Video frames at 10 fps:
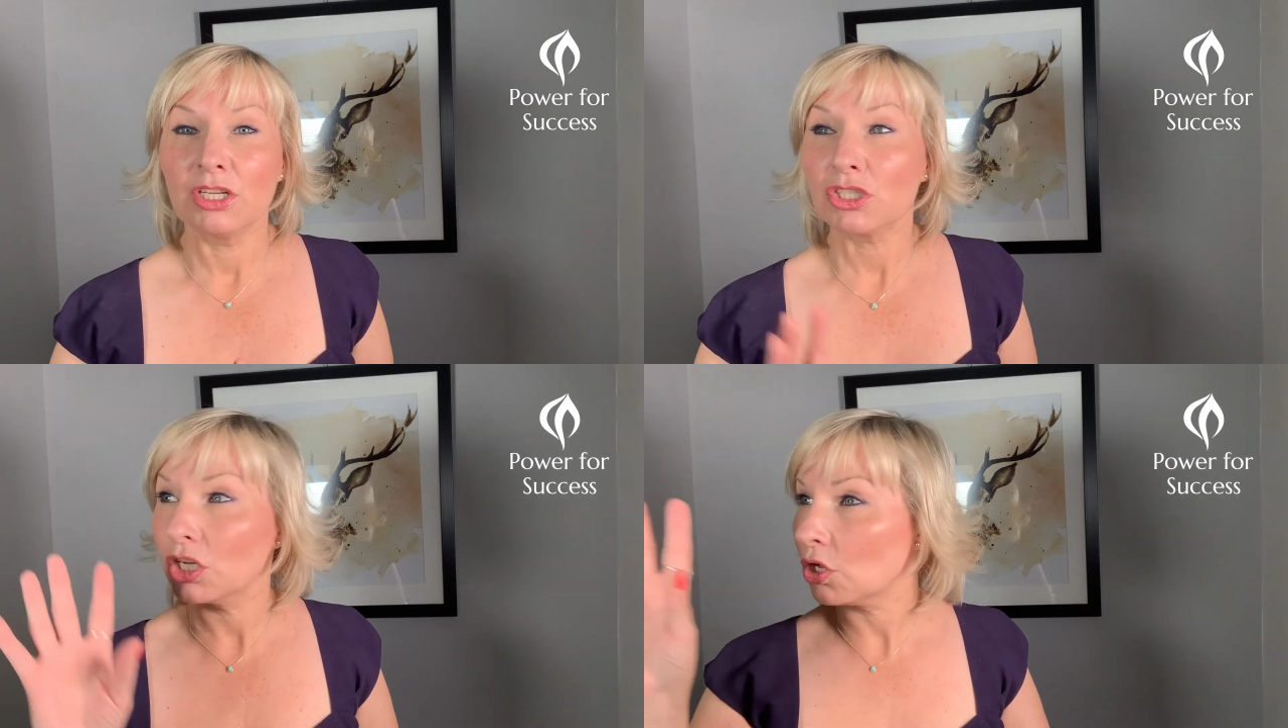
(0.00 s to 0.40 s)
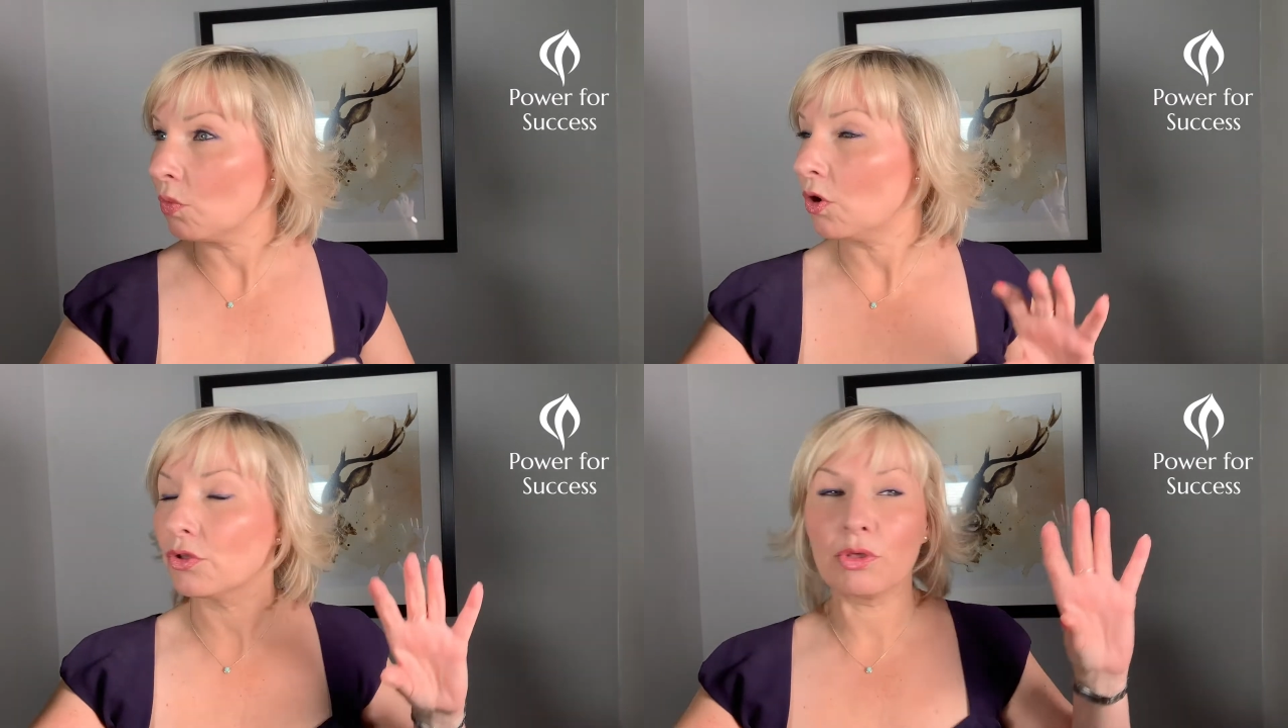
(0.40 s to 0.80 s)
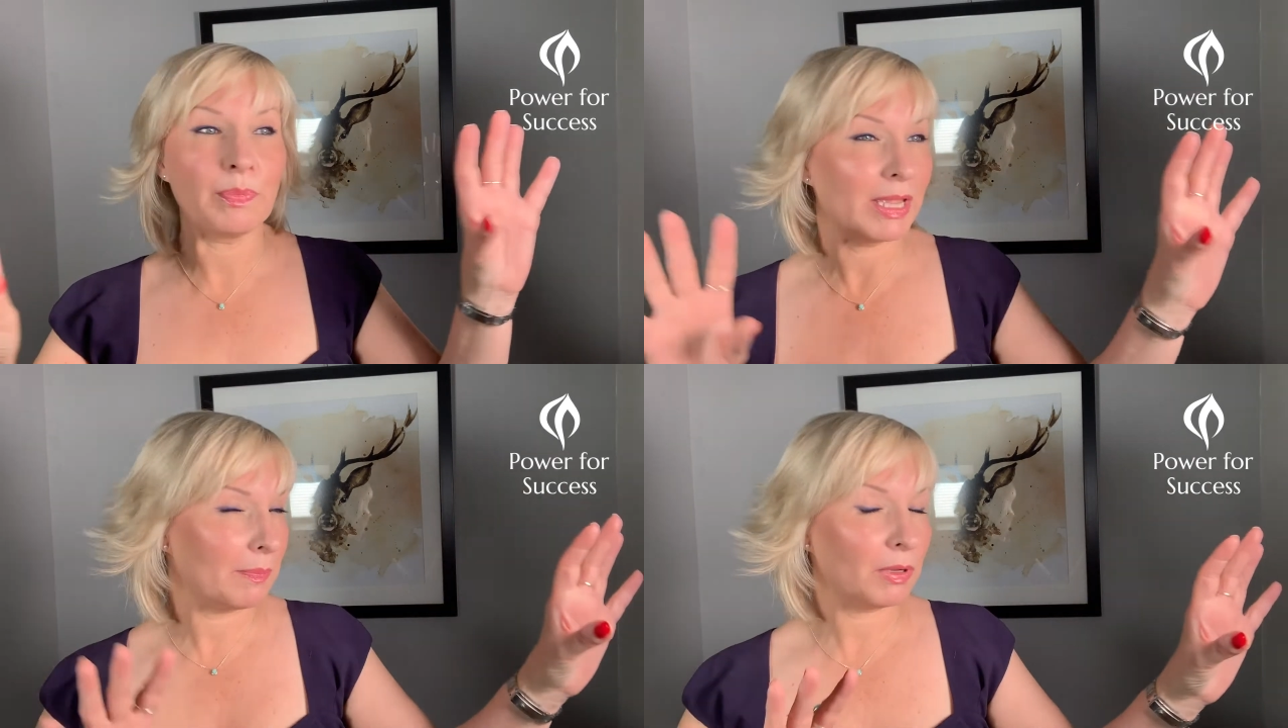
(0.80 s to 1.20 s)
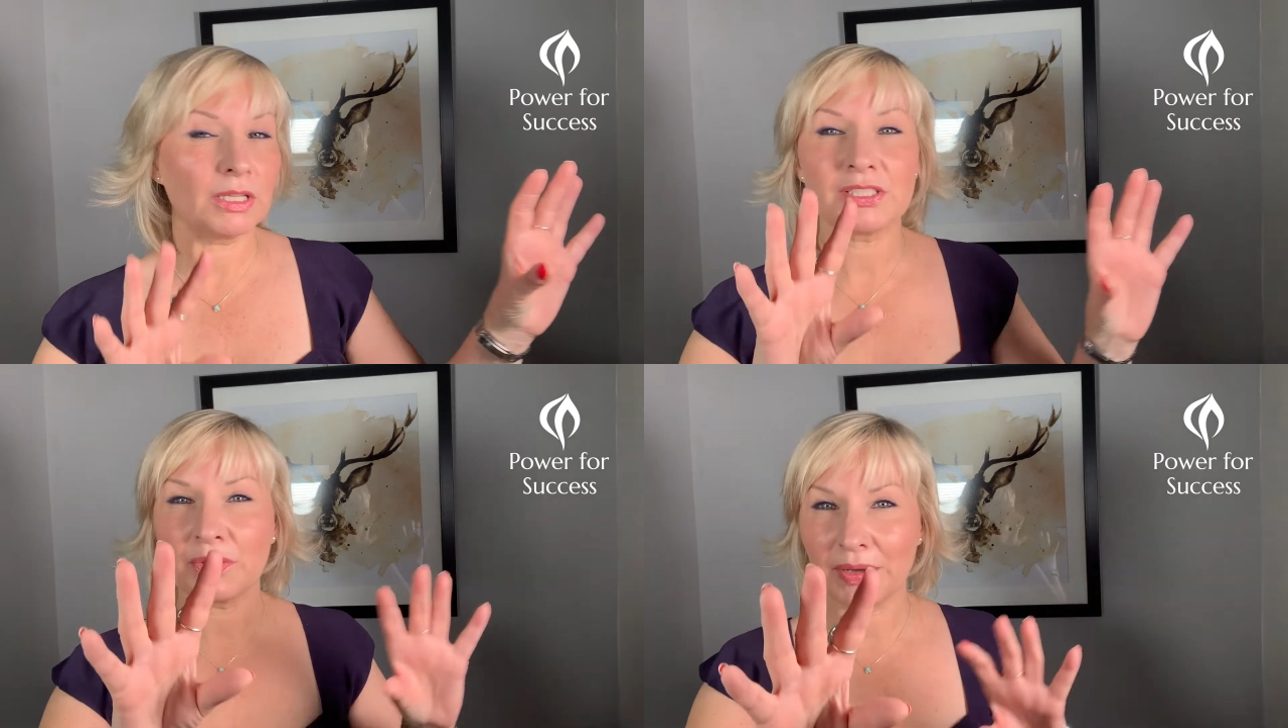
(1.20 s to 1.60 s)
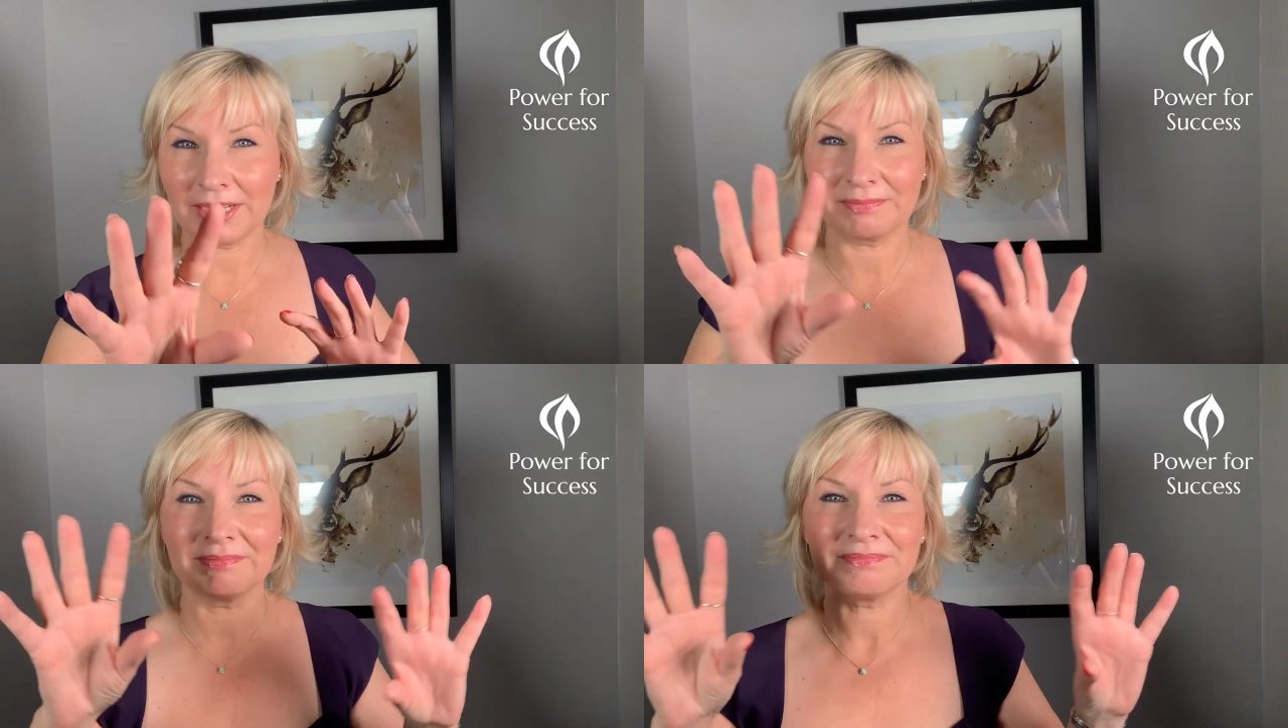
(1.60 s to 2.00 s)
to look at what other people are doing
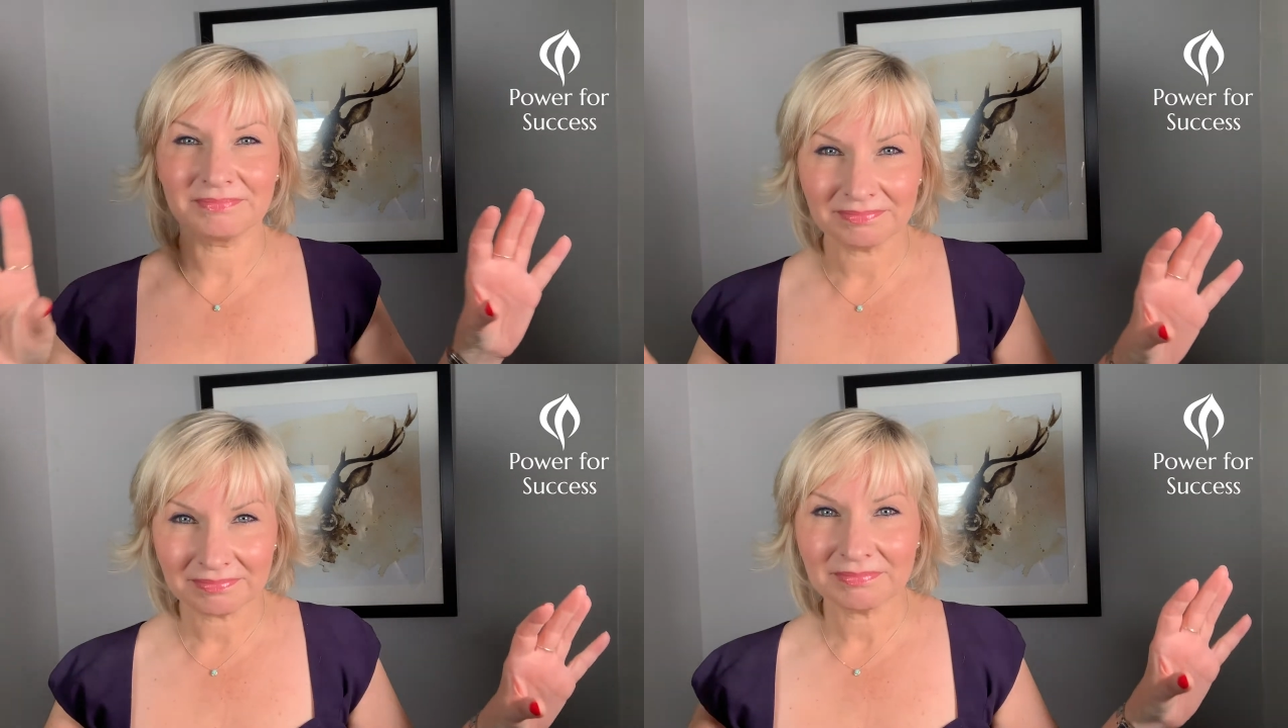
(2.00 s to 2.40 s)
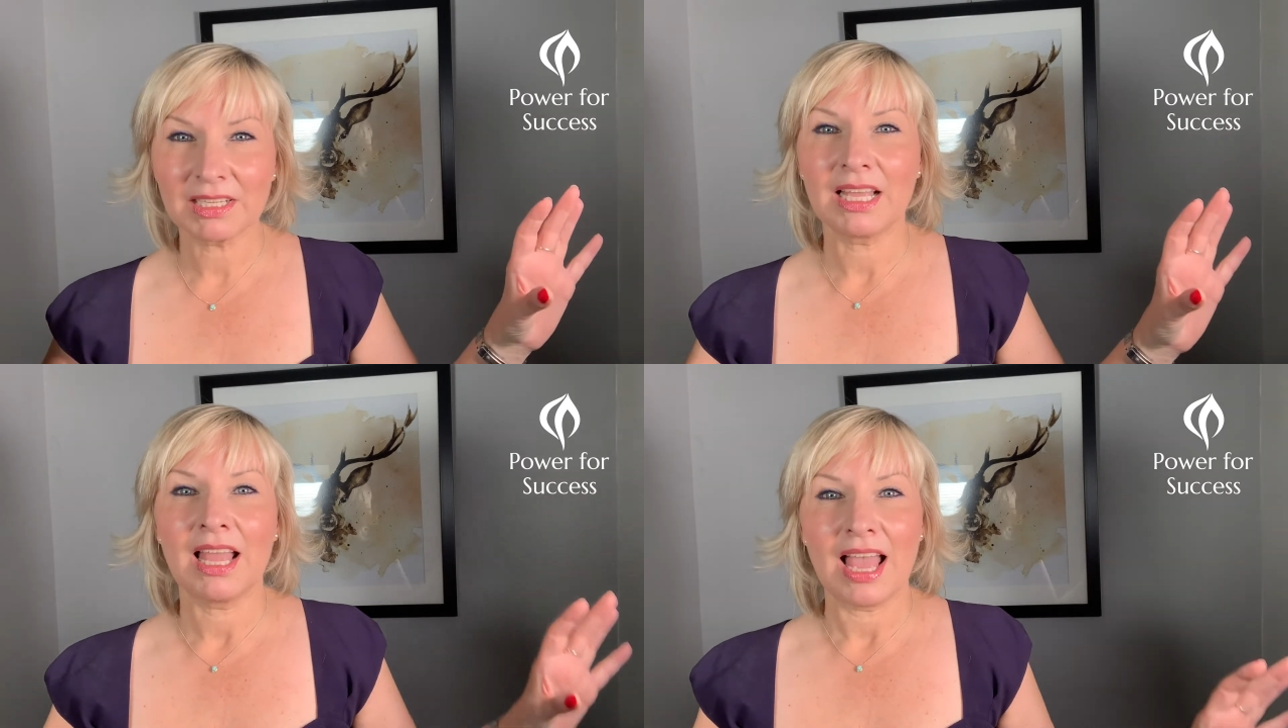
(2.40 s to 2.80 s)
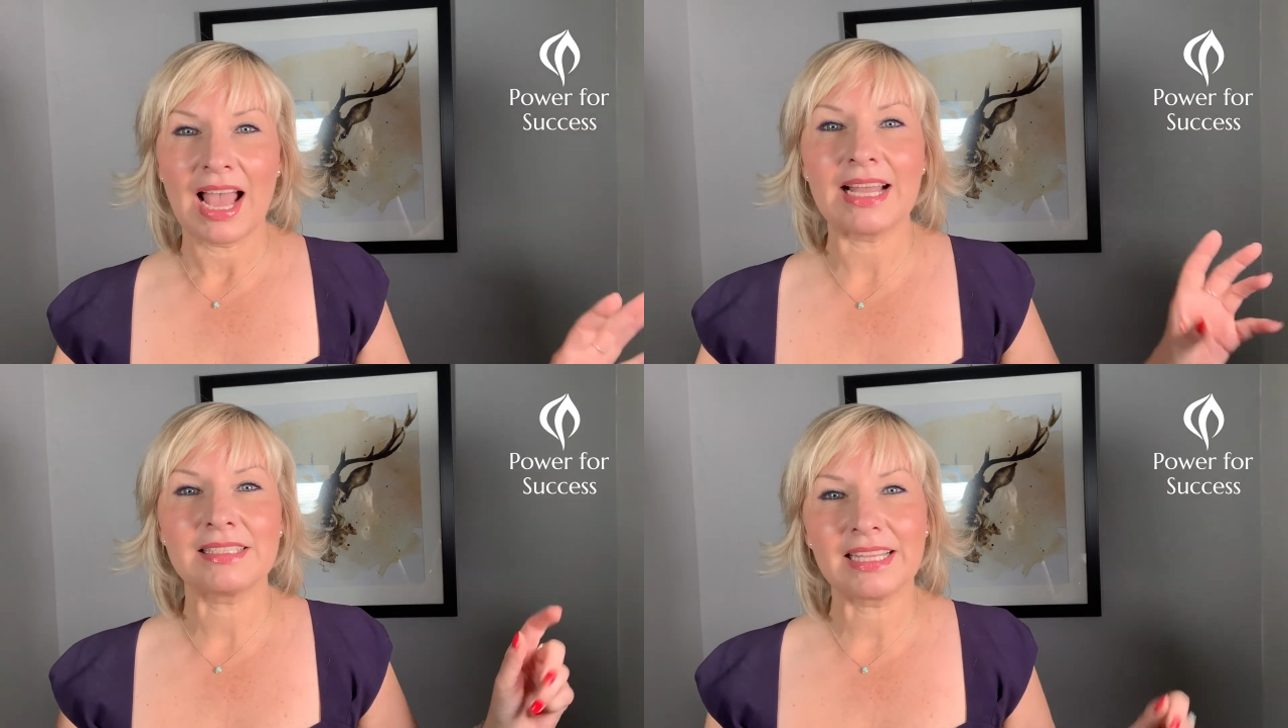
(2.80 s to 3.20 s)
and